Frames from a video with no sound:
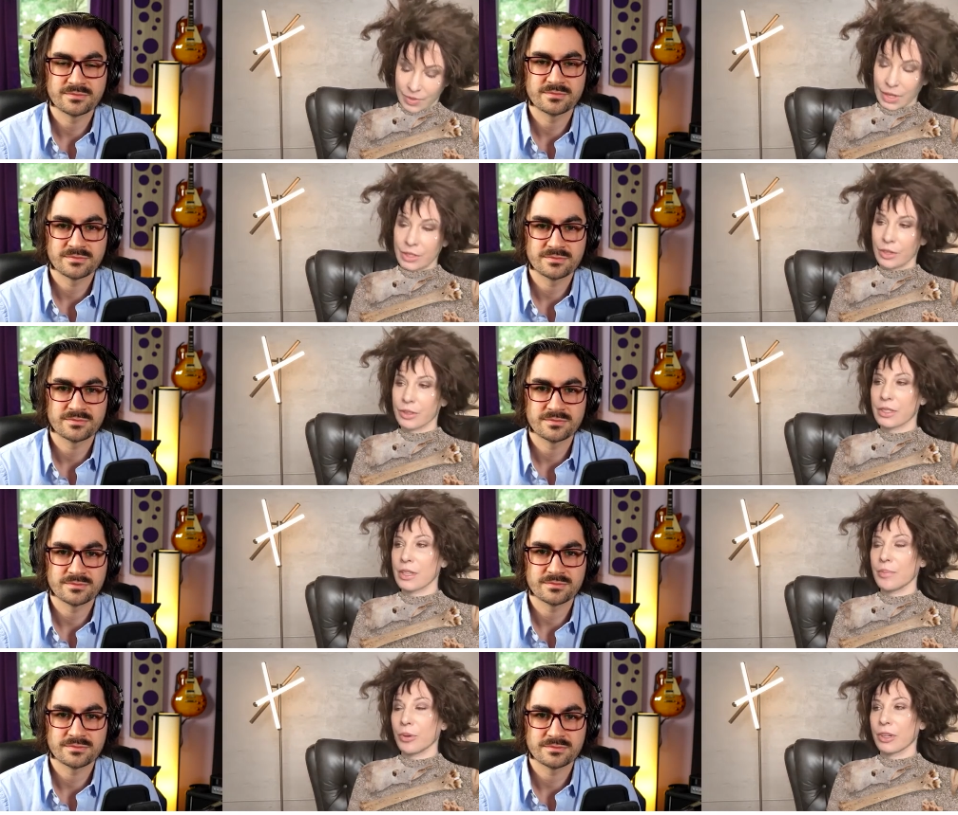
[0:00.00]
Speaker 1: So it's
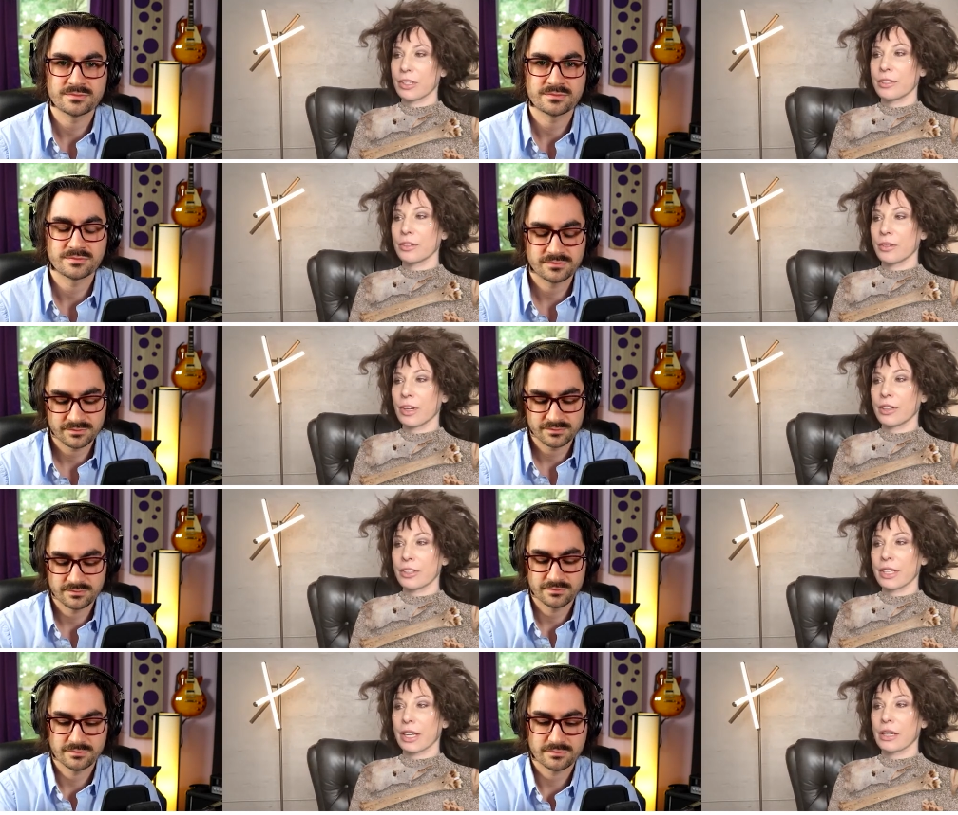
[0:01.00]
important to
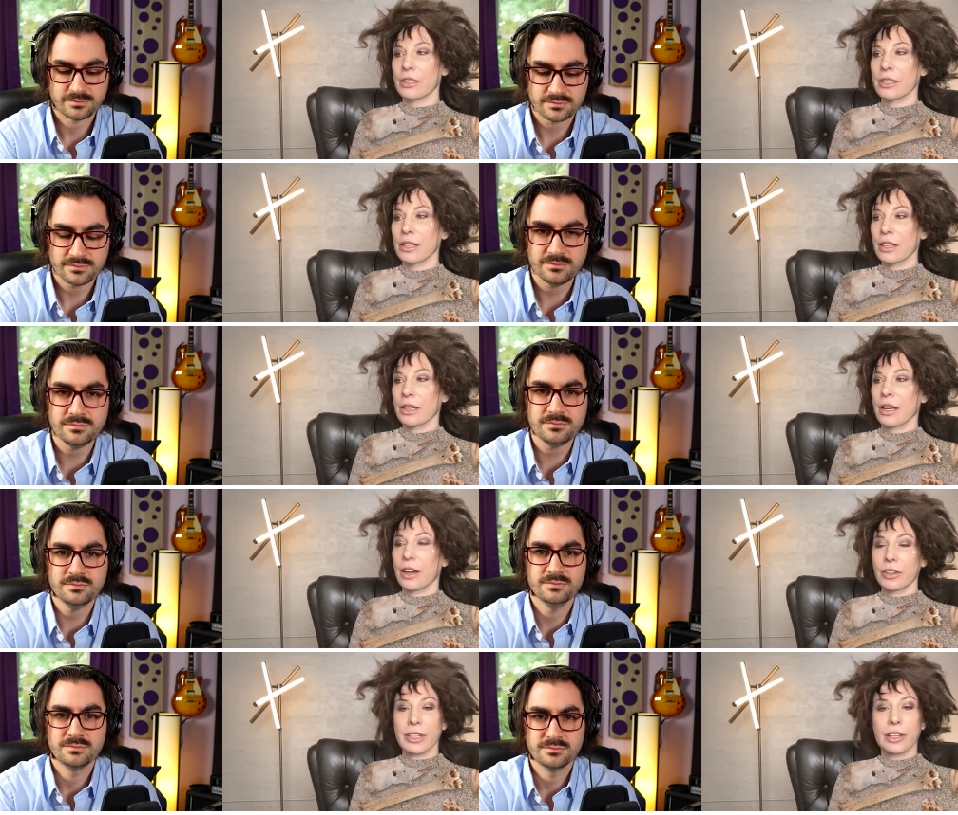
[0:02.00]
understand how
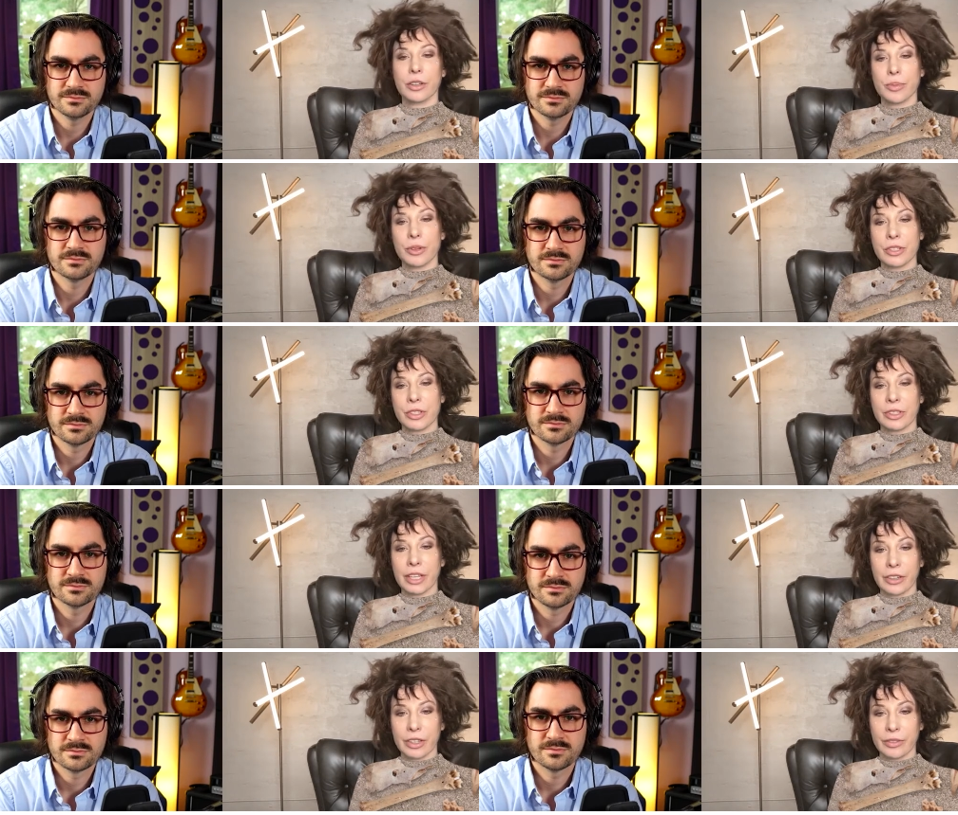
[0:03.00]
you tell your personal
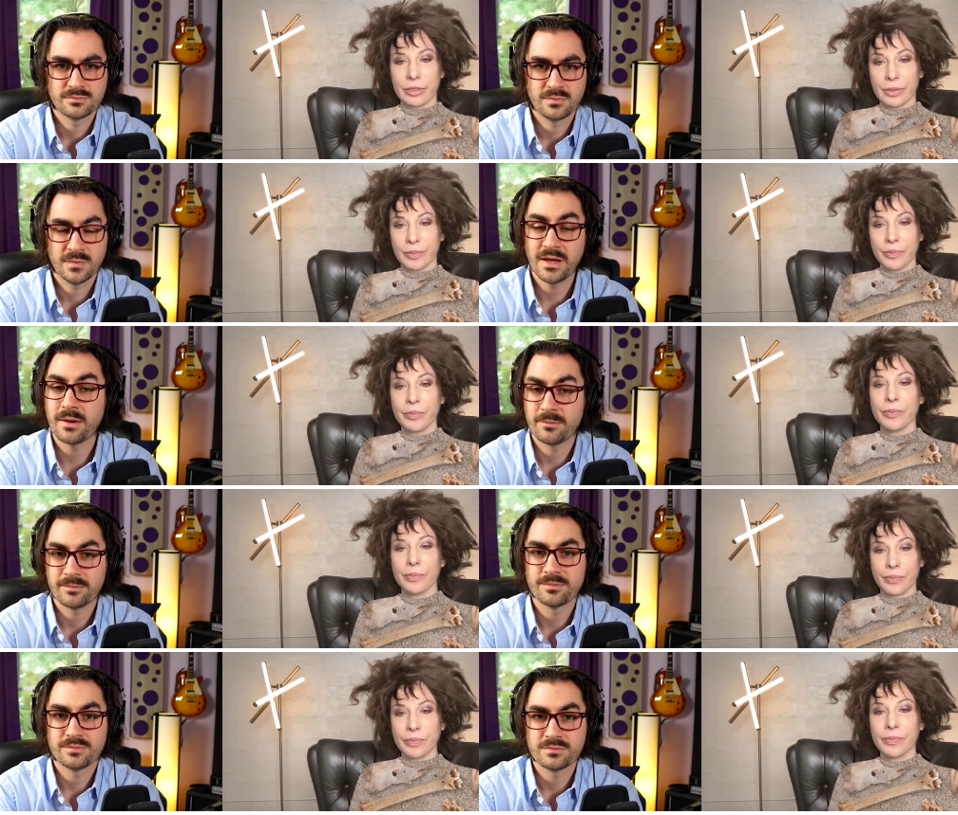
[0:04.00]
narrative.
Speaker 2: Yeah.
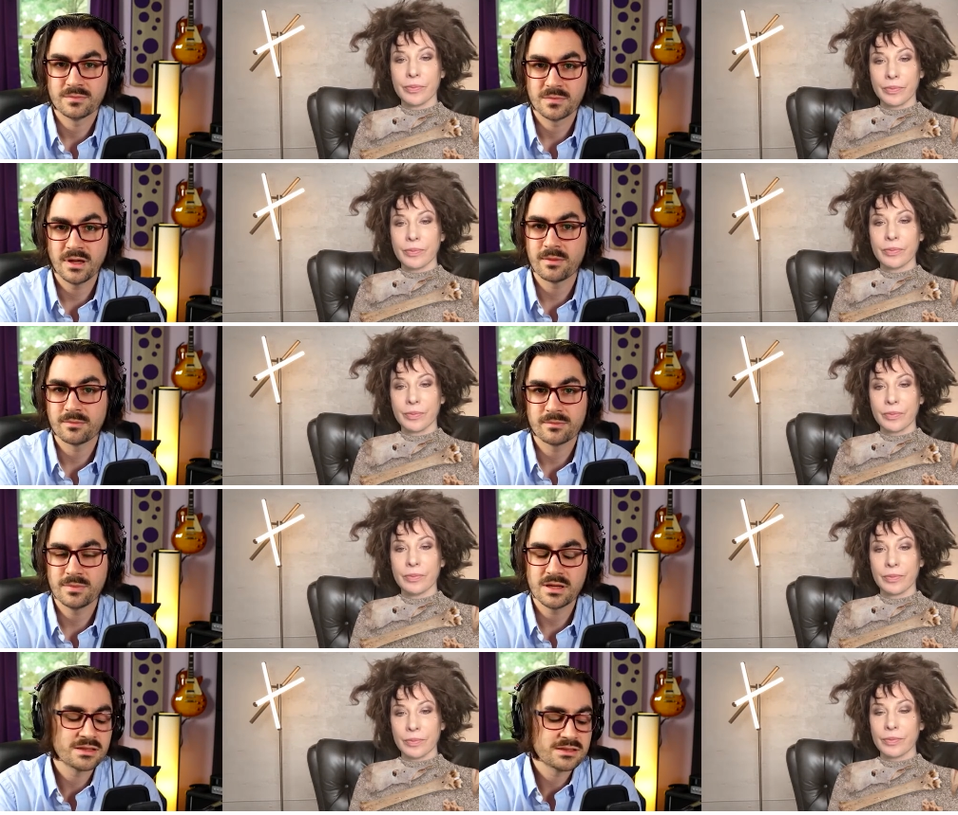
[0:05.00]
Yeah,
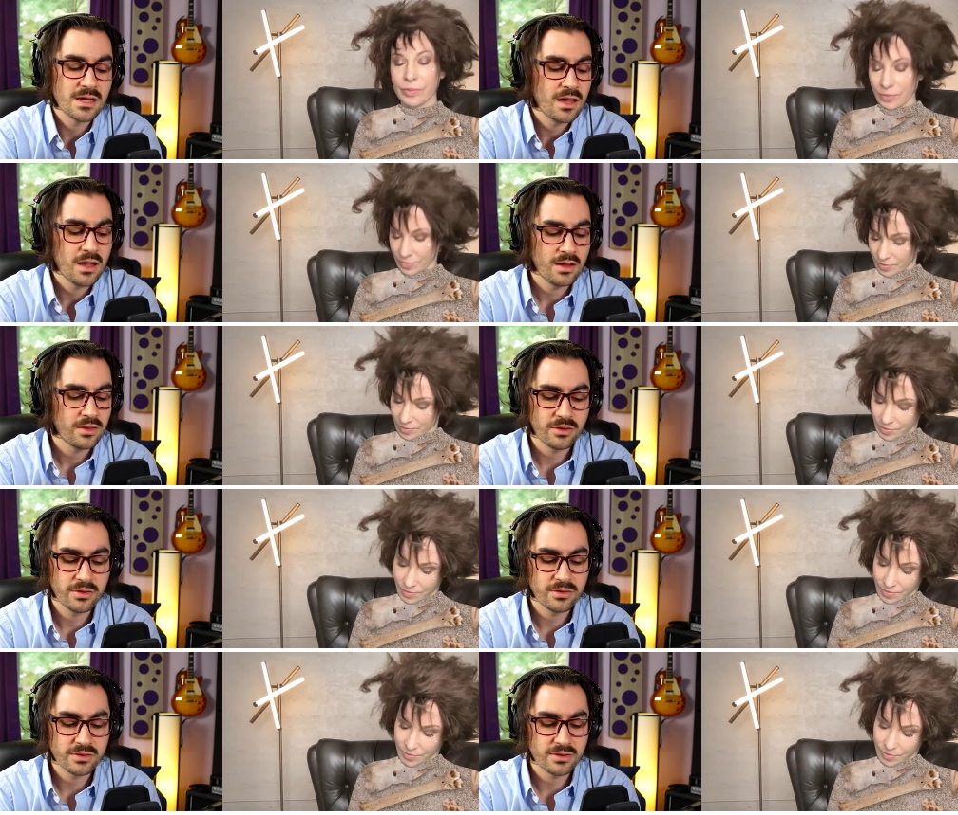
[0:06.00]
because
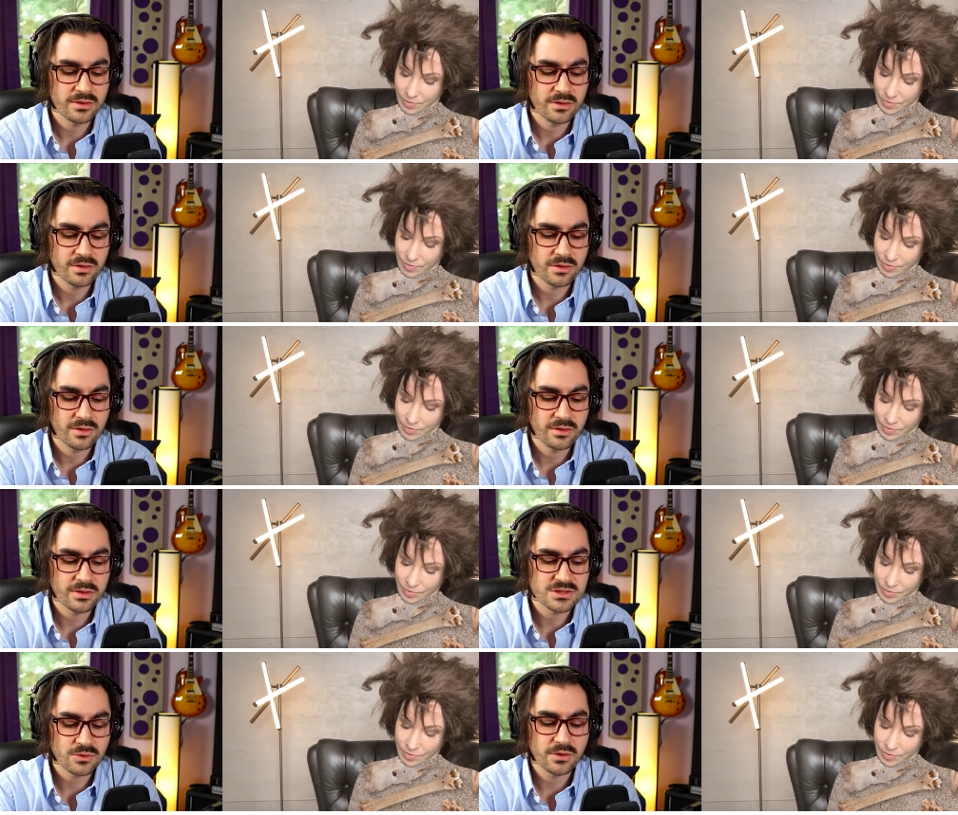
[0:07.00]
the the
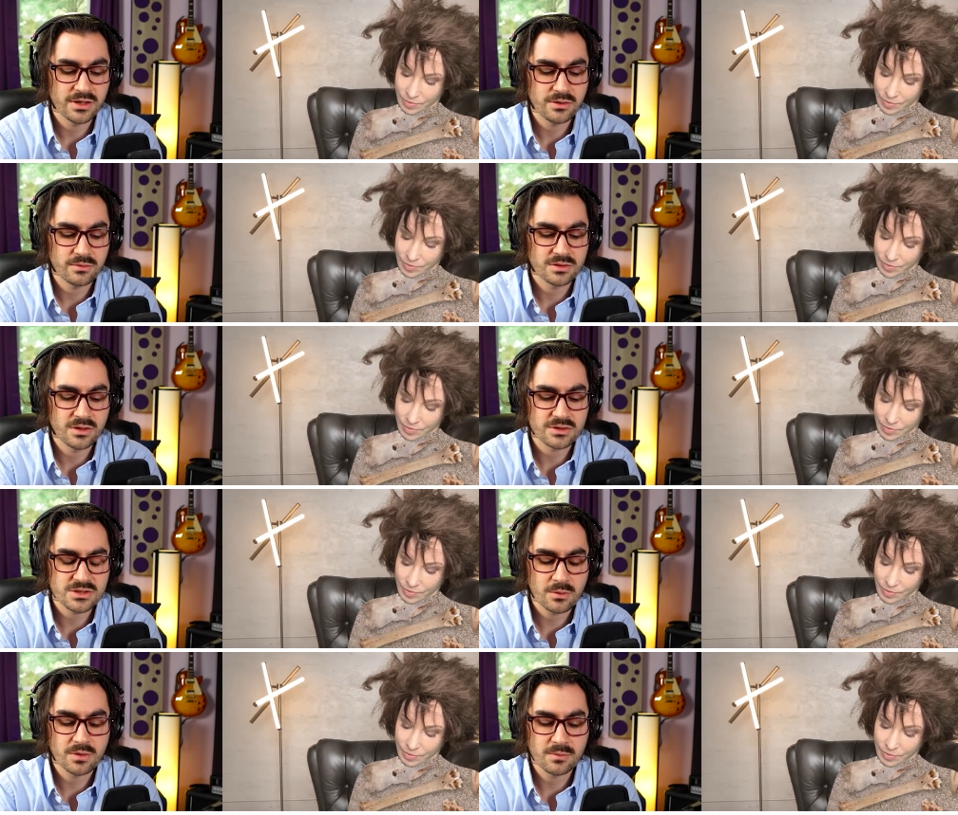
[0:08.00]
the story you, there's
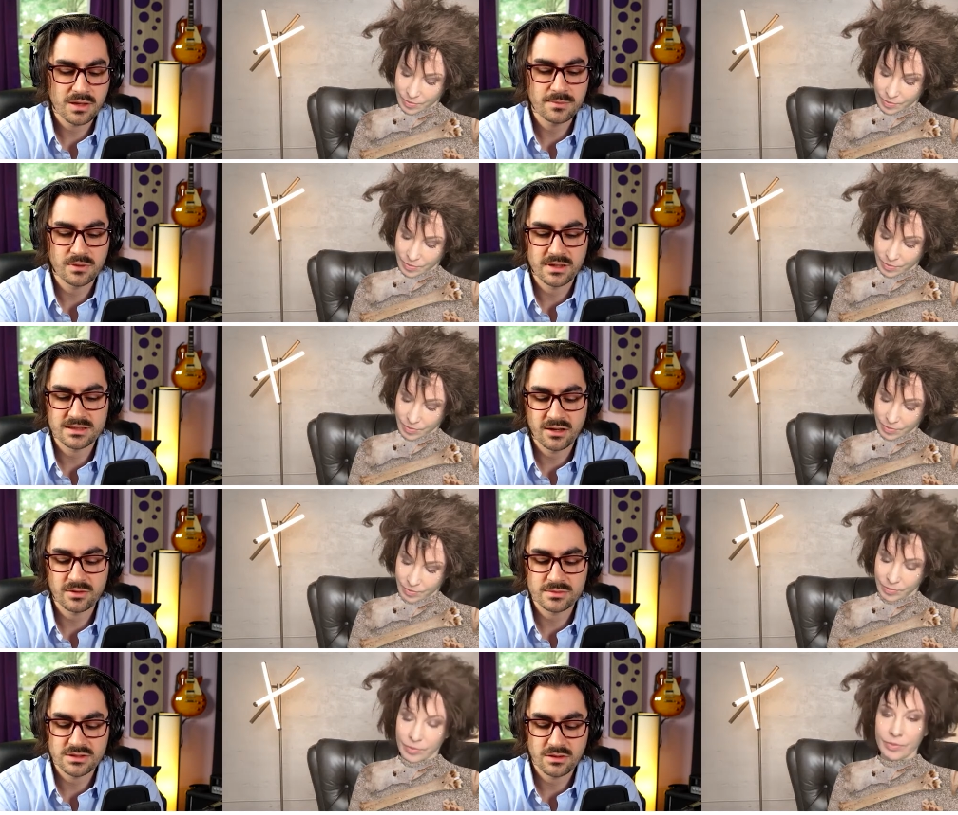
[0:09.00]
so many people that
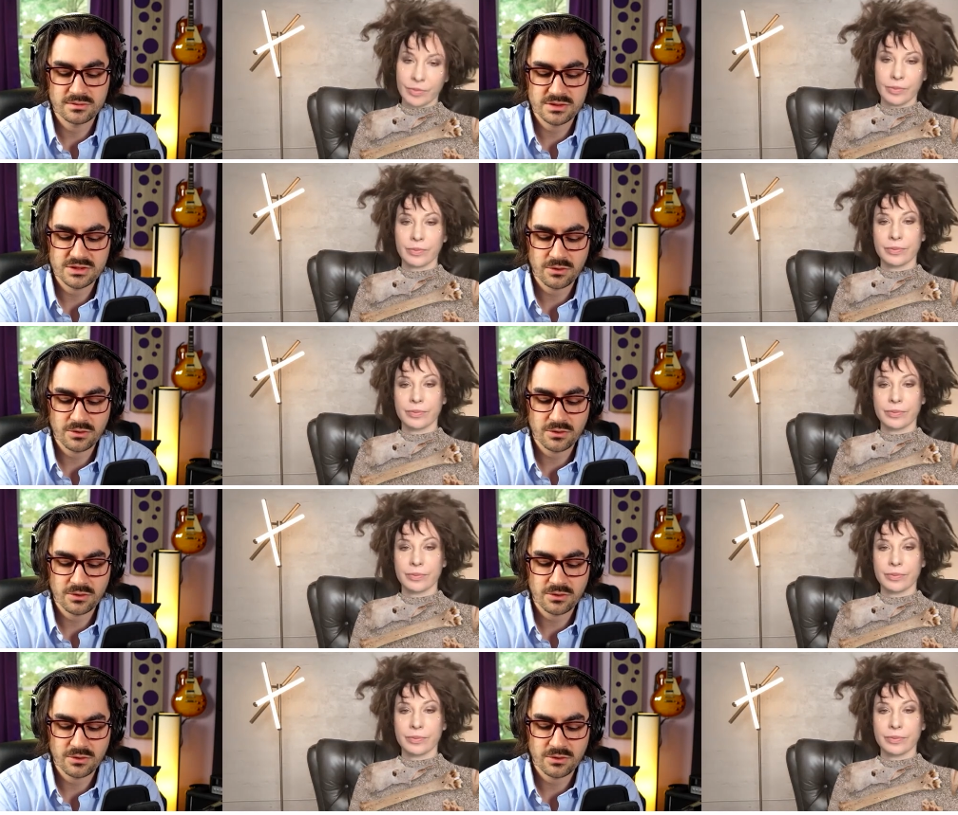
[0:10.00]
tell themselves the